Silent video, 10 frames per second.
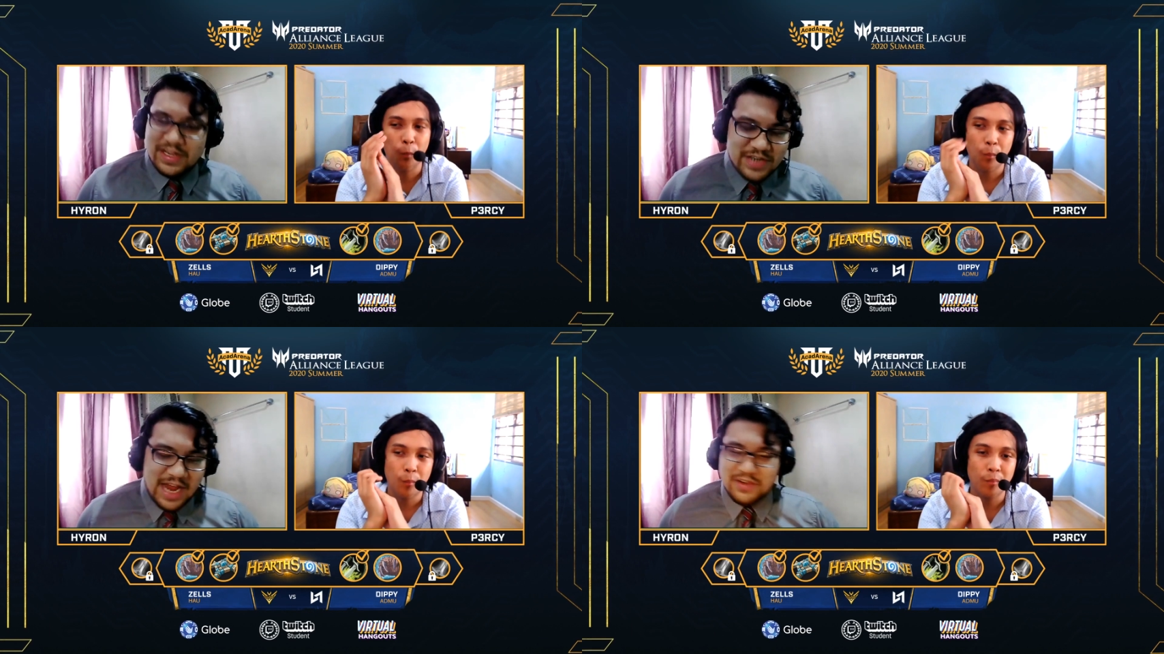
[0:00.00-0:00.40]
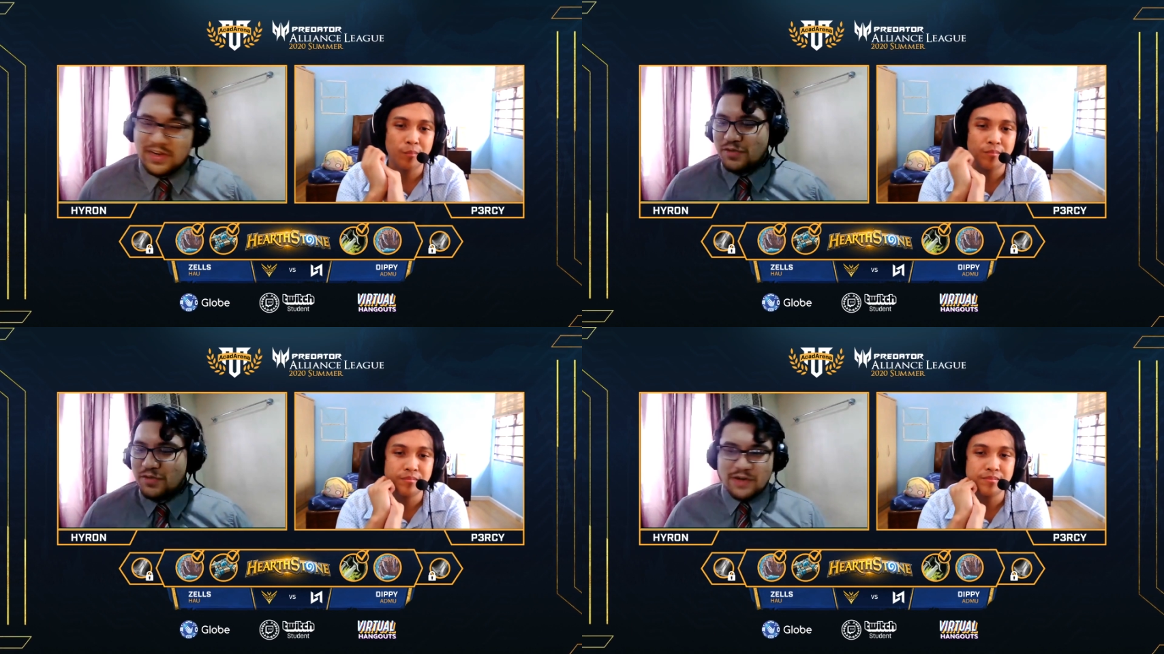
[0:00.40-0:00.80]
Speaker 1: that's I,
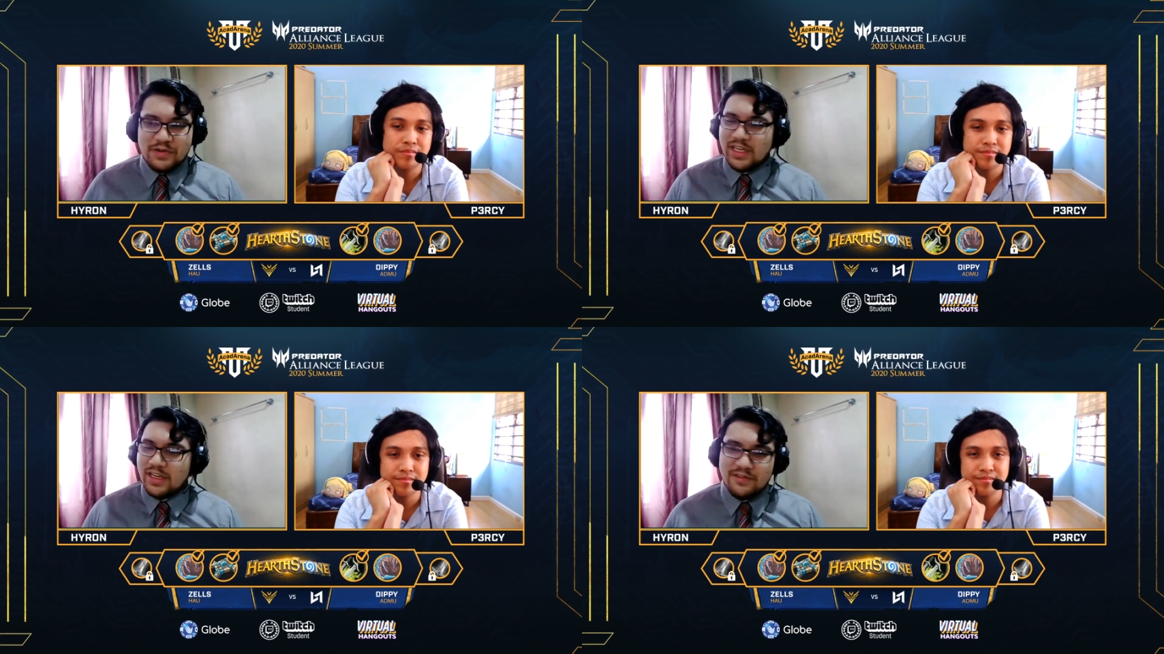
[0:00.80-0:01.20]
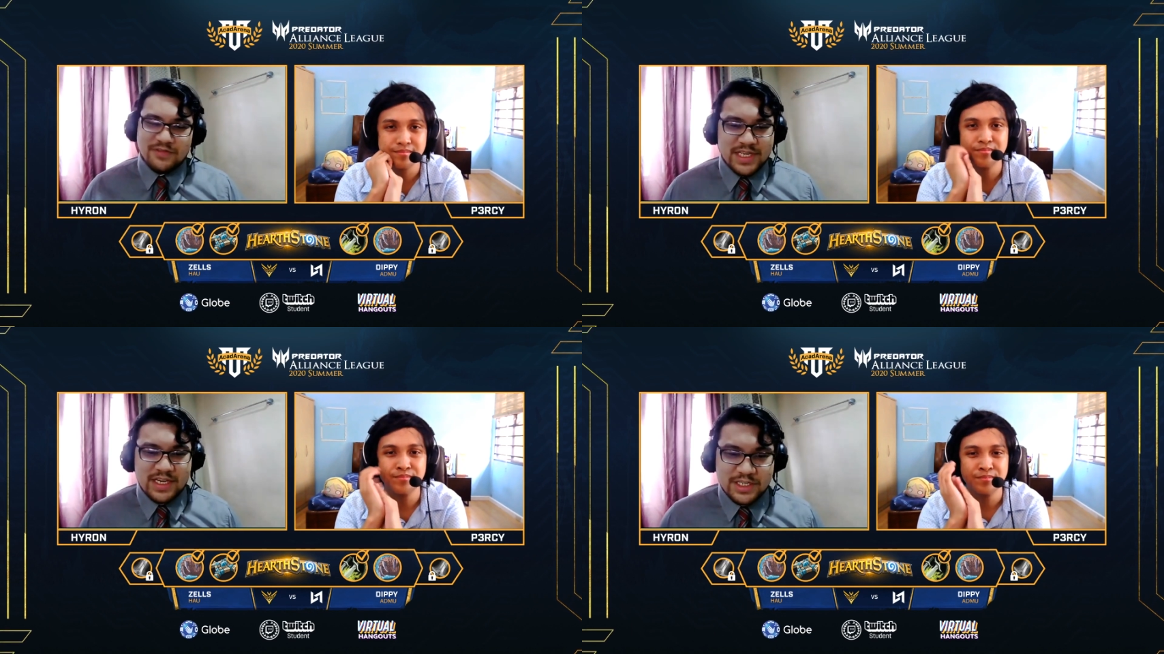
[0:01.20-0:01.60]
that's why I really
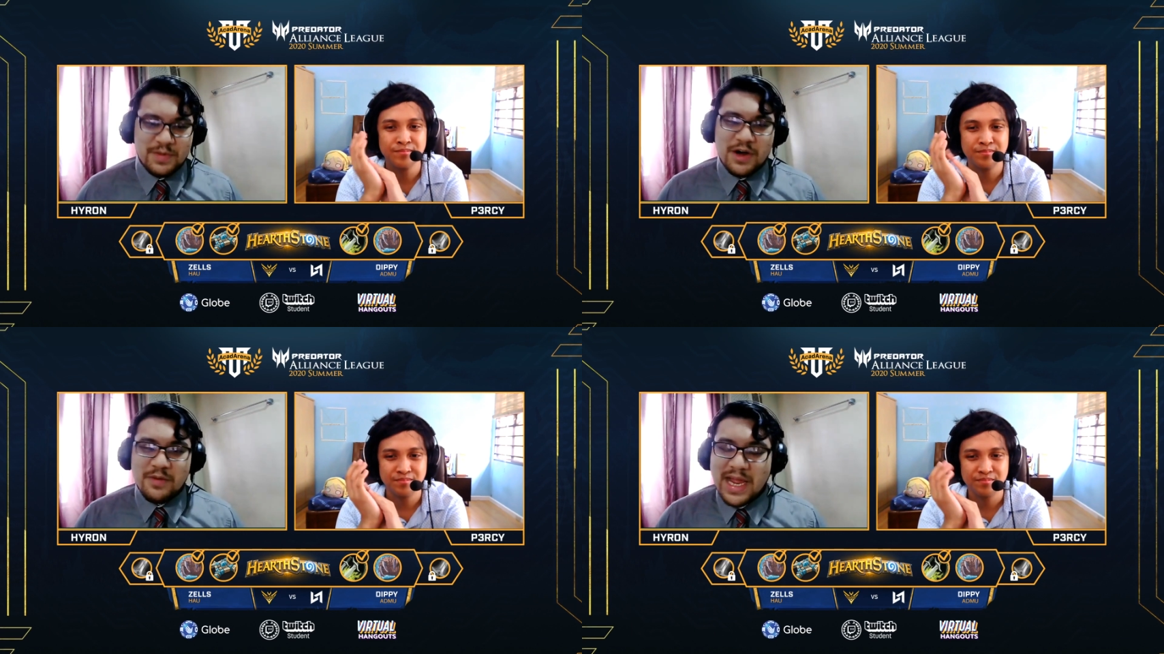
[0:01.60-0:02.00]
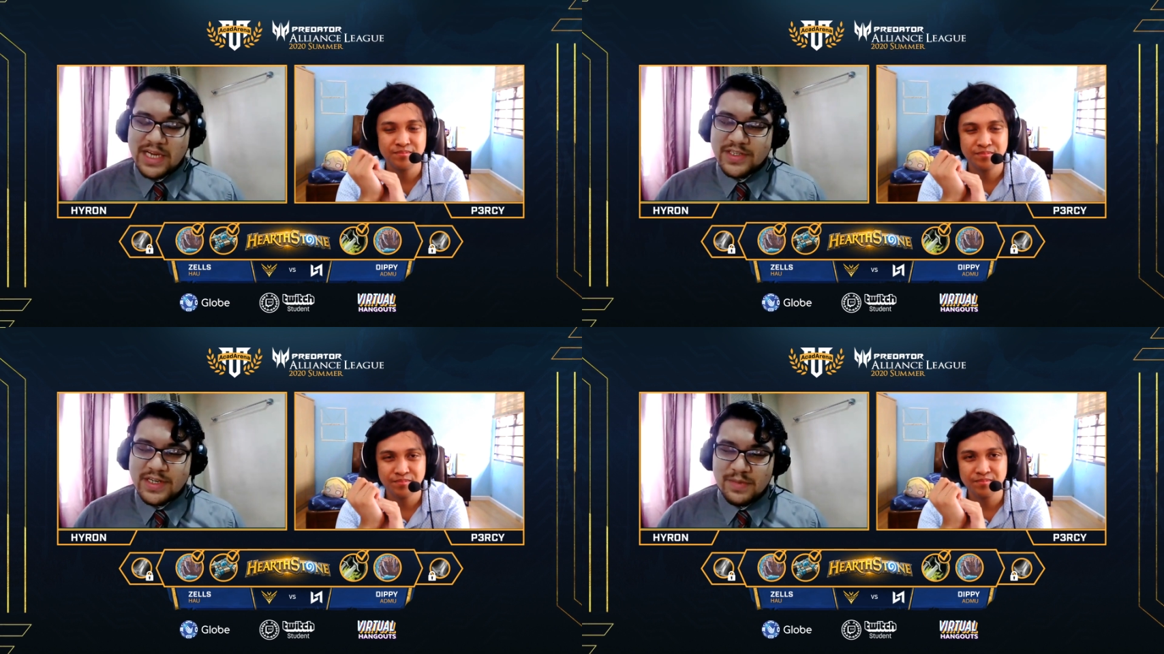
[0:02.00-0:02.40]
love seeing this mirror
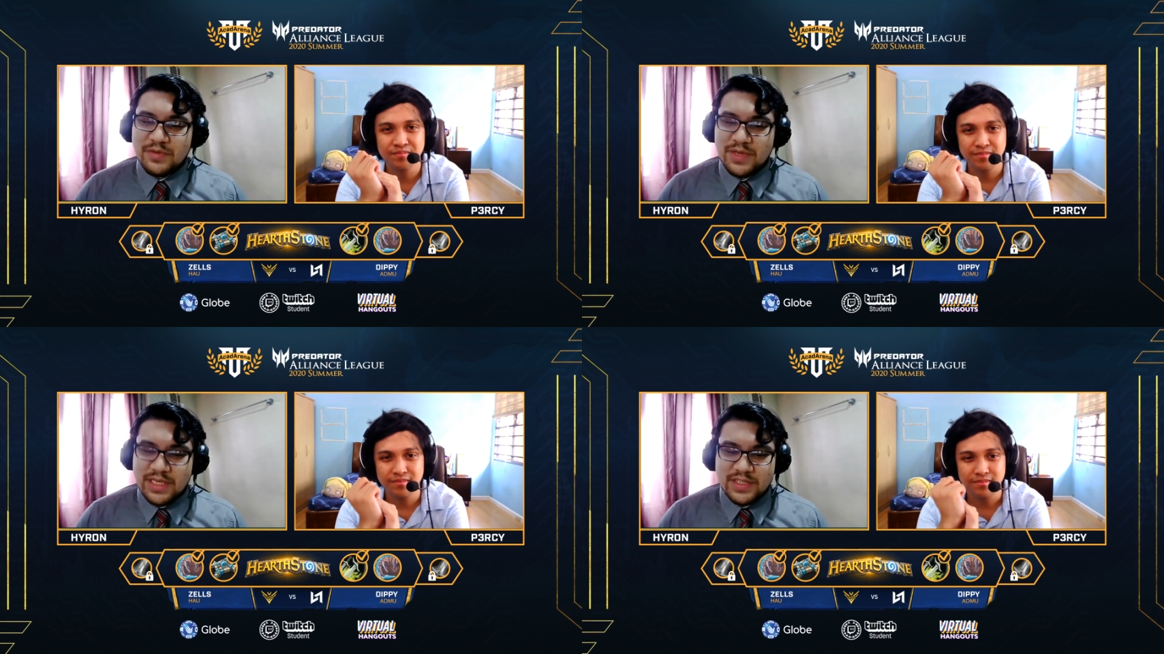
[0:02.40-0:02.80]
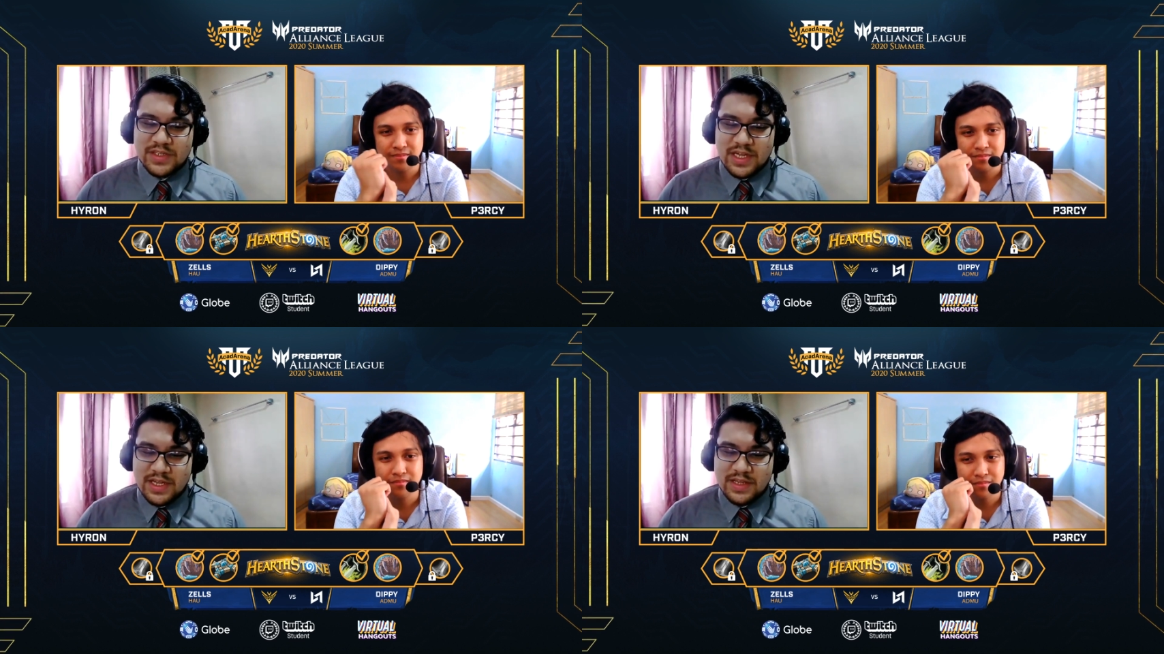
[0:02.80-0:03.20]
match between
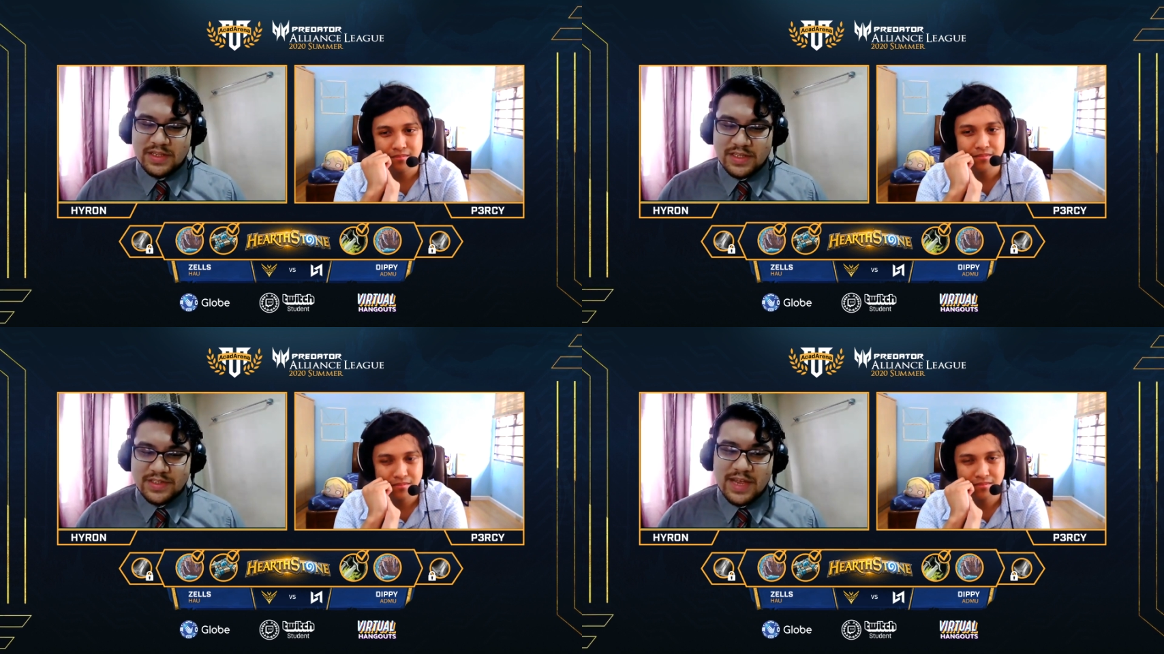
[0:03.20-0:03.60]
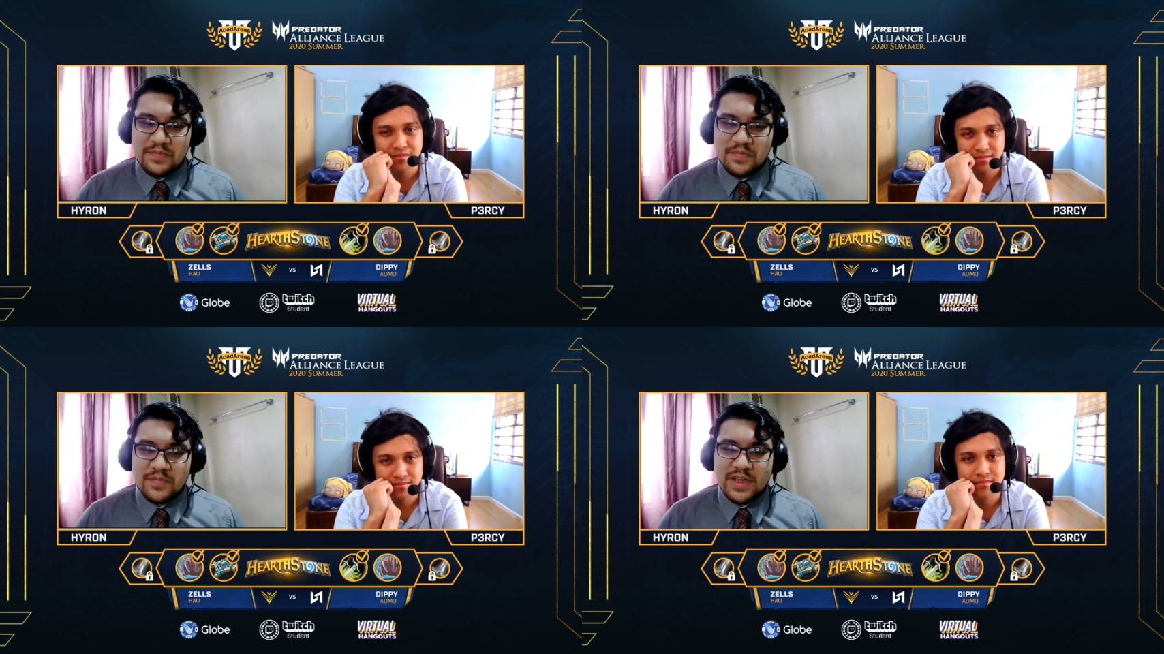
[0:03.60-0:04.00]
these uh, the the
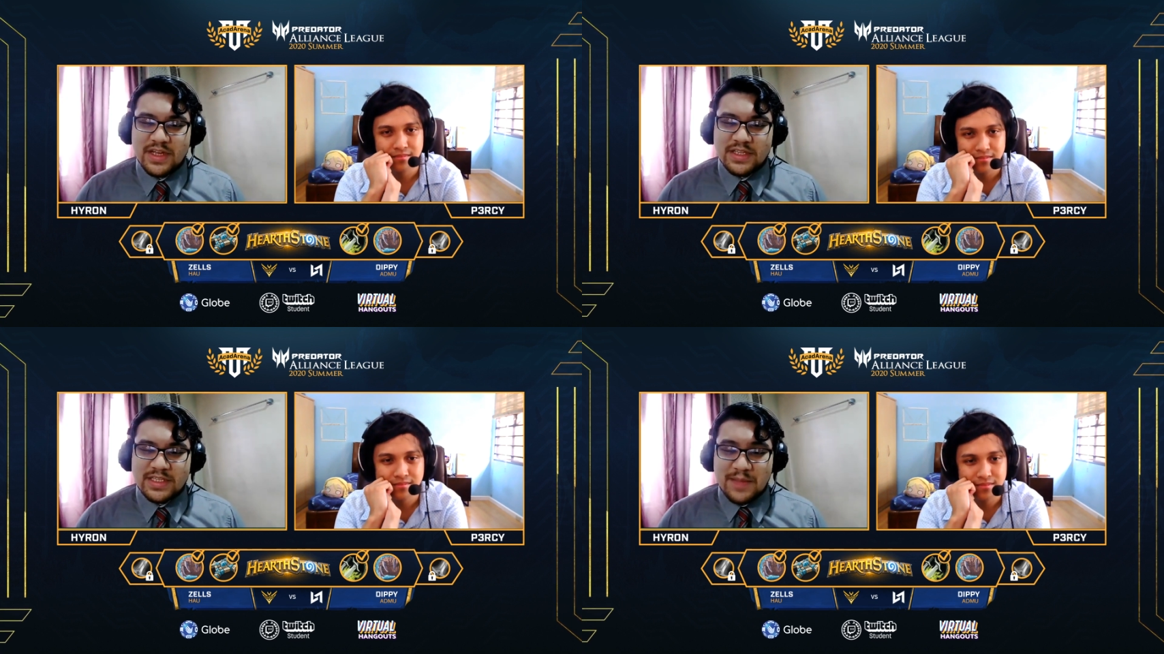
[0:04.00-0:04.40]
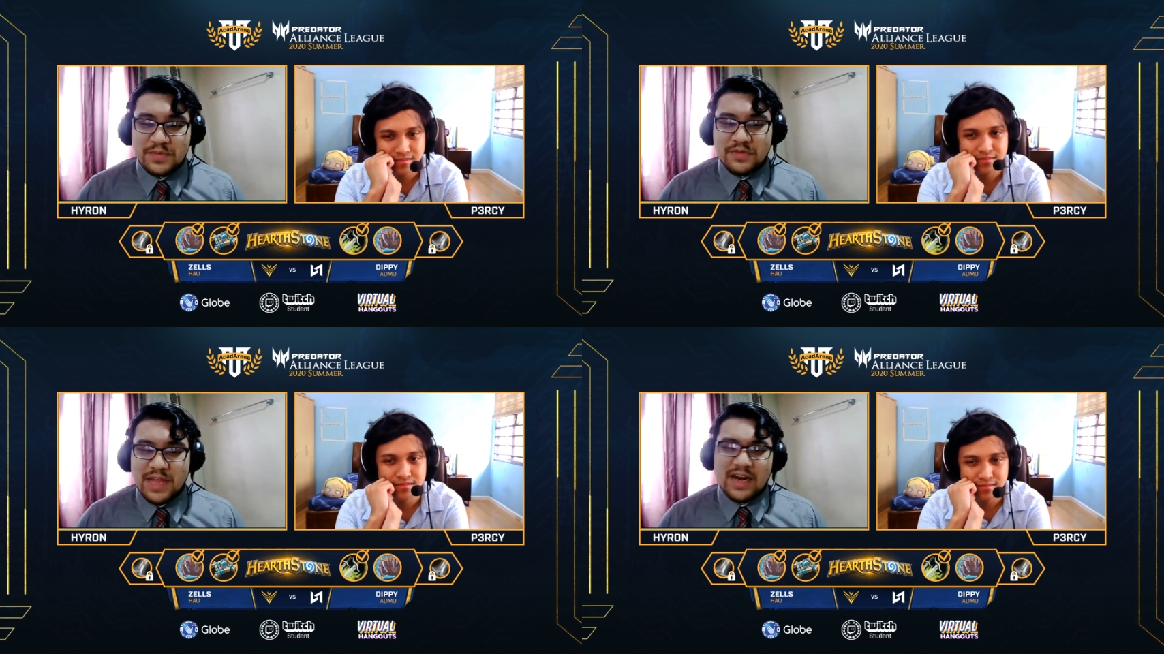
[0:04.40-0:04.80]
same
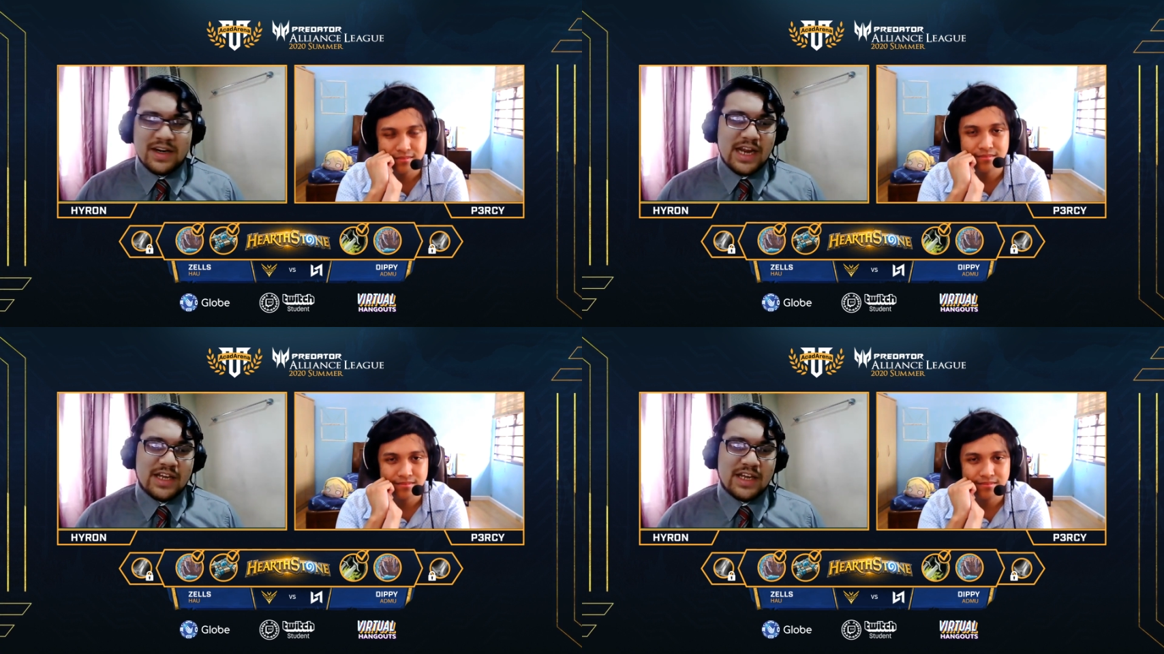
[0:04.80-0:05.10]
types of deck.